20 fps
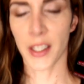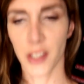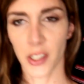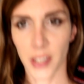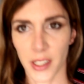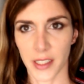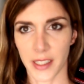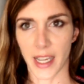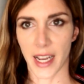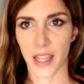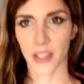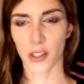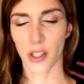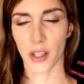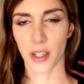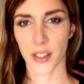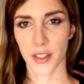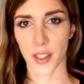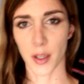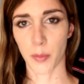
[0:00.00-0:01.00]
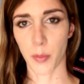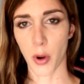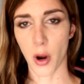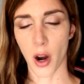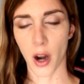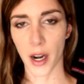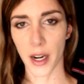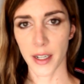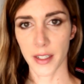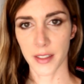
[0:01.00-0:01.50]
I took the dash harness
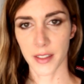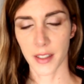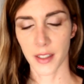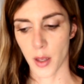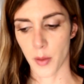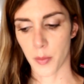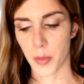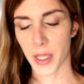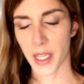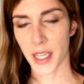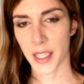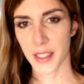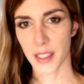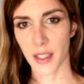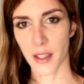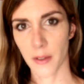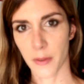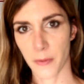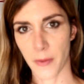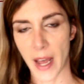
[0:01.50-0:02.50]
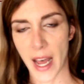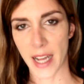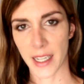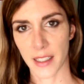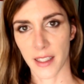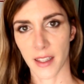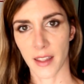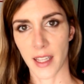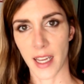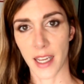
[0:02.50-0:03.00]
apart because of the
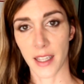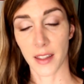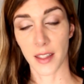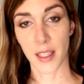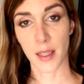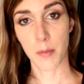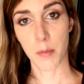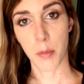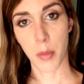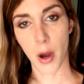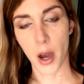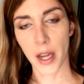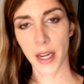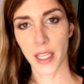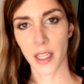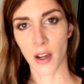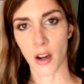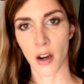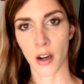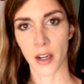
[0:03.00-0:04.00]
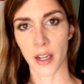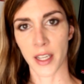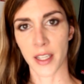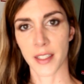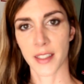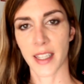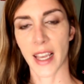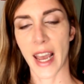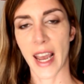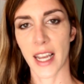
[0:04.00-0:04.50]
fact that the body
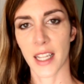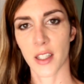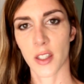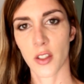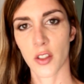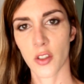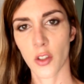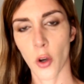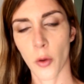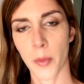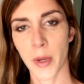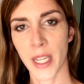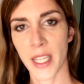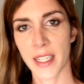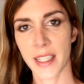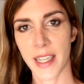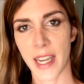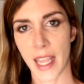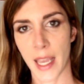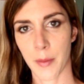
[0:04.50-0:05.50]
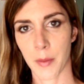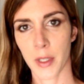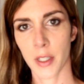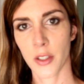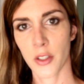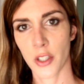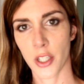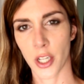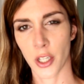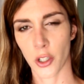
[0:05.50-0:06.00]
harness had so many
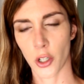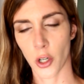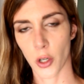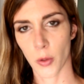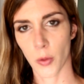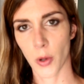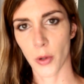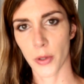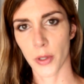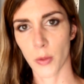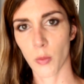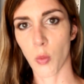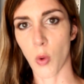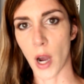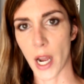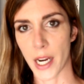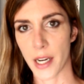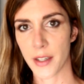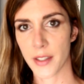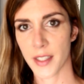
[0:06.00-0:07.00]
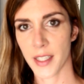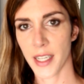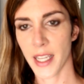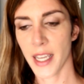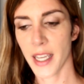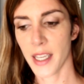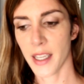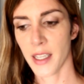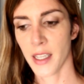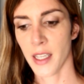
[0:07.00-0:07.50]
damaged and corroded wires in
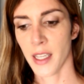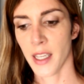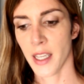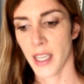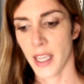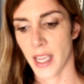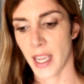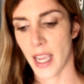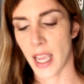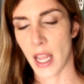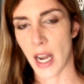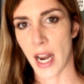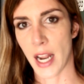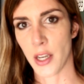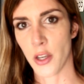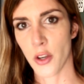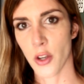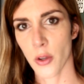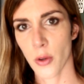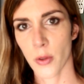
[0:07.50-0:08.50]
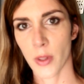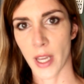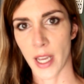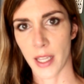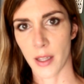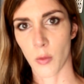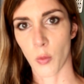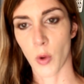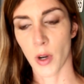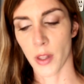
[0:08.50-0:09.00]
it, and I knew
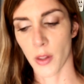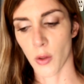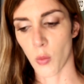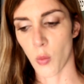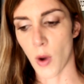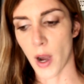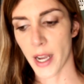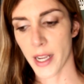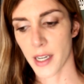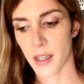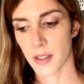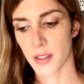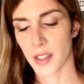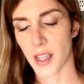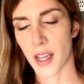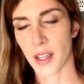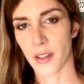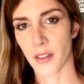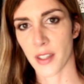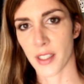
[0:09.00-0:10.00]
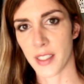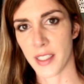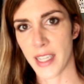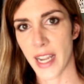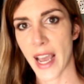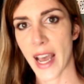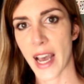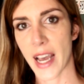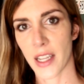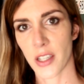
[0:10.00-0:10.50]
that one of the wires under the
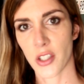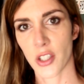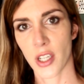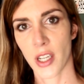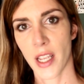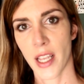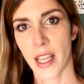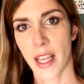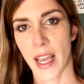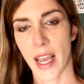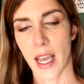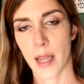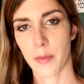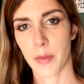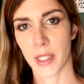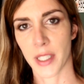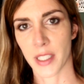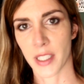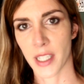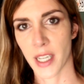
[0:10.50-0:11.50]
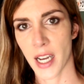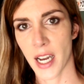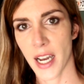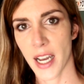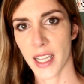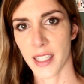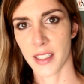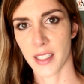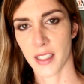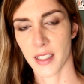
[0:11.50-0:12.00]
dash had been
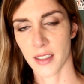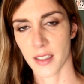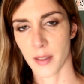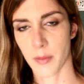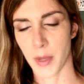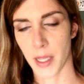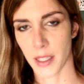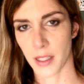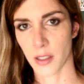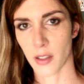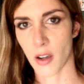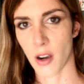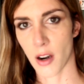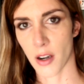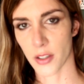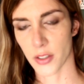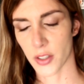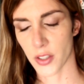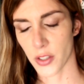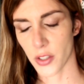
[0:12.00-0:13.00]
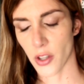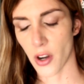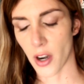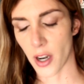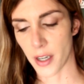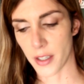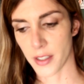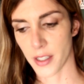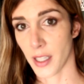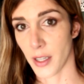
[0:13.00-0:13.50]
cut to make the car
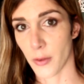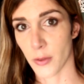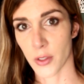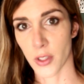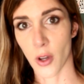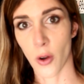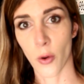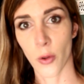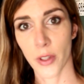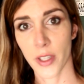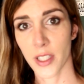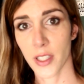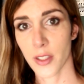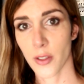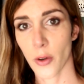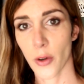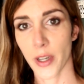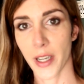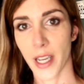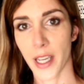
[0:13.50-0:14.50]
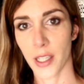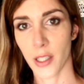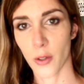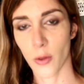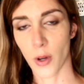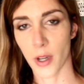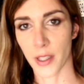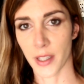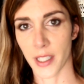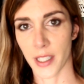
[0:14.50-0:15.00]
start. That was the only story I
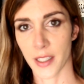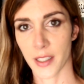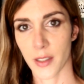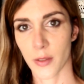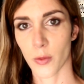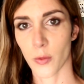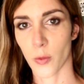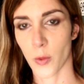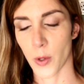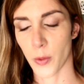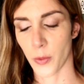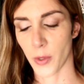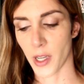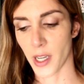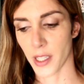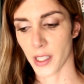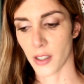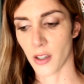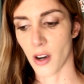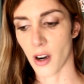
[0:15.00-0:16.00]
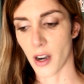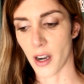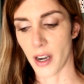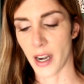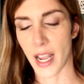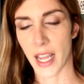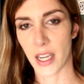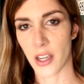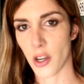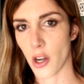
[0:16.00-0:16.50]
knew on this when we got the car.
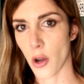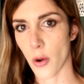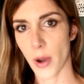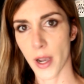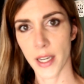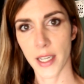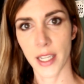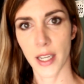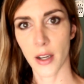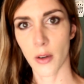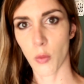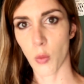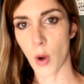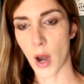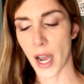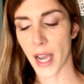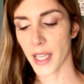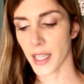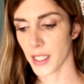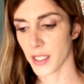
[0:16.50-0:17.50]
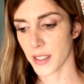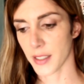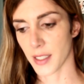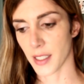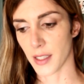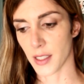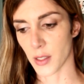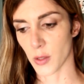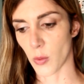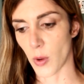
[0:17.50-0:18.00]
I had no idea why they just
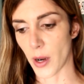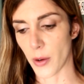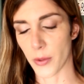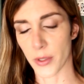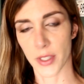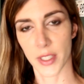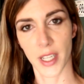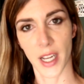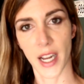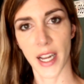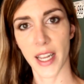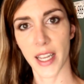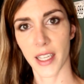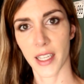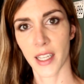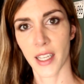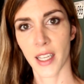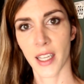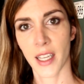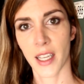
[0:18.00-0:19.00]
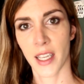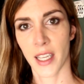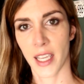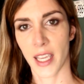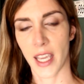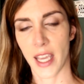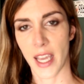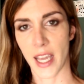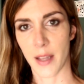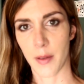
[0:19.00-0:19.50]
said this wire was cut.
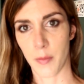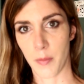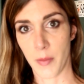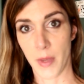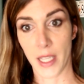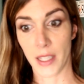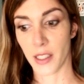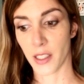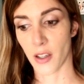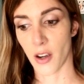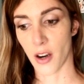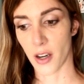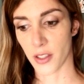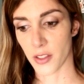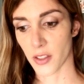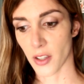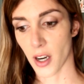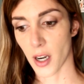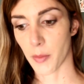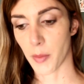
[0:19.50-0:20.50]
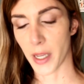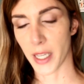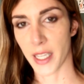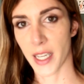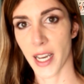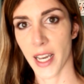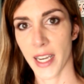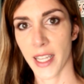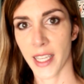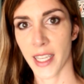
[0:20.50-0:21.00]
It made the car start by
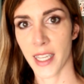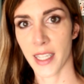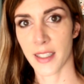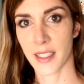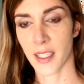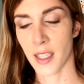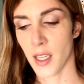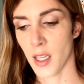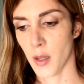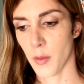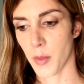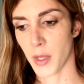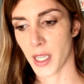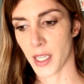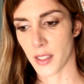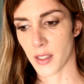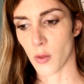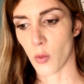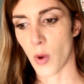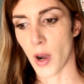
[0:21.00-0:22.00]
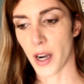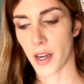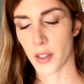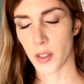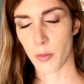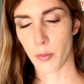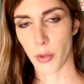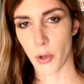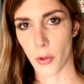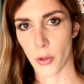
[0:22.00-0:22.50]
cutting it because the wire
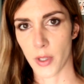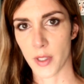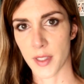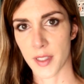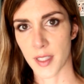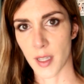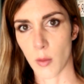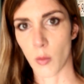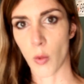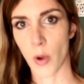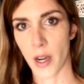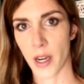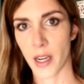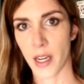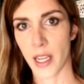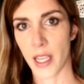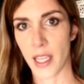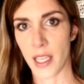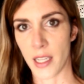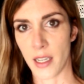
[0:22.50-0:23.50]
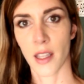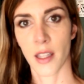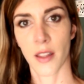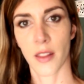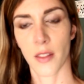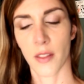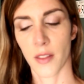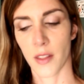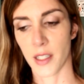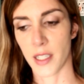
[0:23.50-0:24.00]
is broken somewhere in
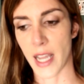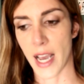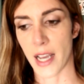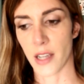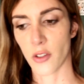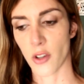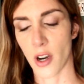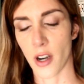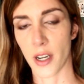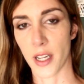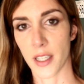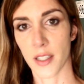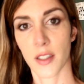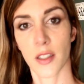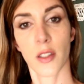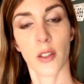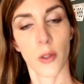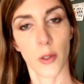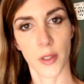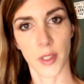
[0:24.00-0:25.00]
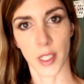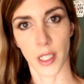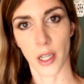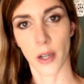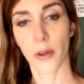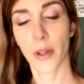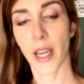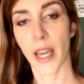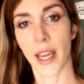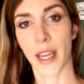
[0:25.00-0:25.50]
the dash harness. So I was like,
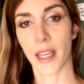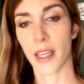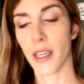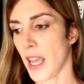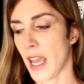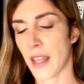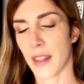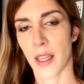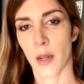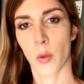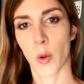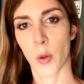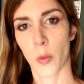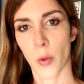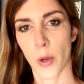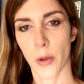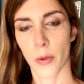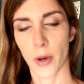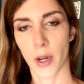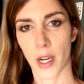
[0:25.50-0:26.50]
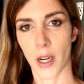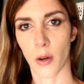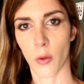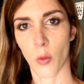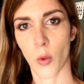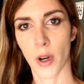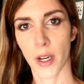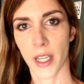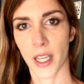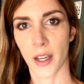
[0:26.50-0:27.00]
okay. And then when we
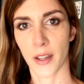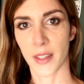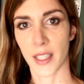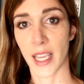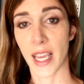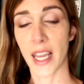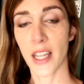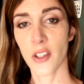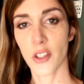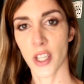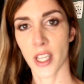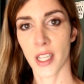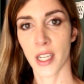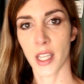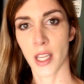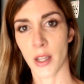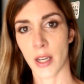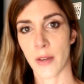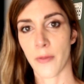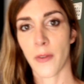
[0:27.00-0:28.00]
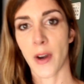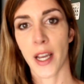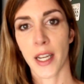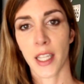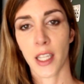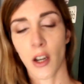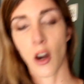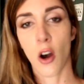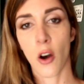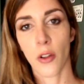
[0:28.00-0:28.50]
were working on the engine and
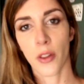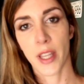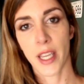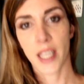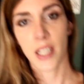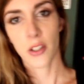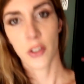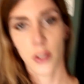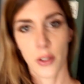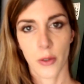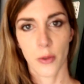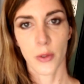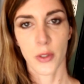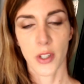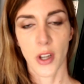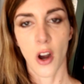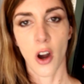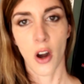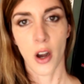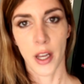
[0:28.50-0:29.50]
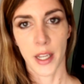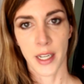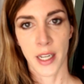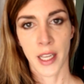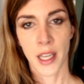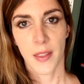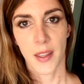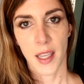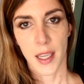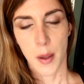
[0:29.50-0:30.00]
finding all the issues on
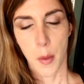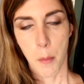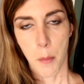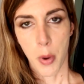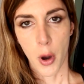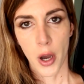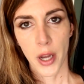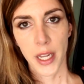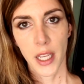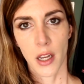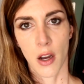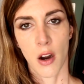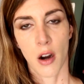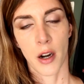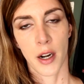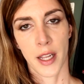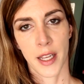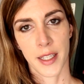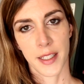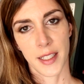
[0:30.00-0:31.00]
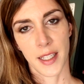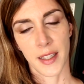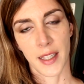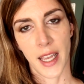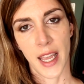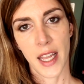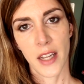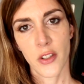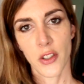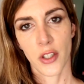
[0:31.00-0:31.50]
the body harness and
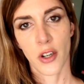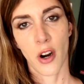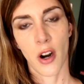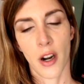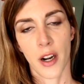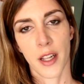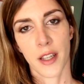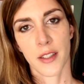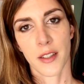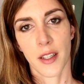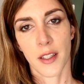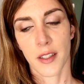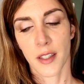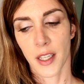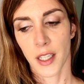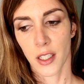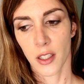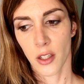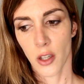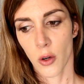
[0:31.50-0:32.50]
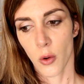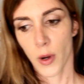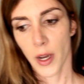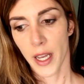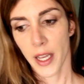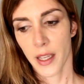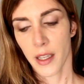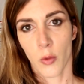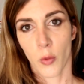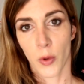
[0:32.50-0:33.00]
the engine harness, I was like, you know
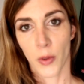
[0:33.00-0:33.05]
what?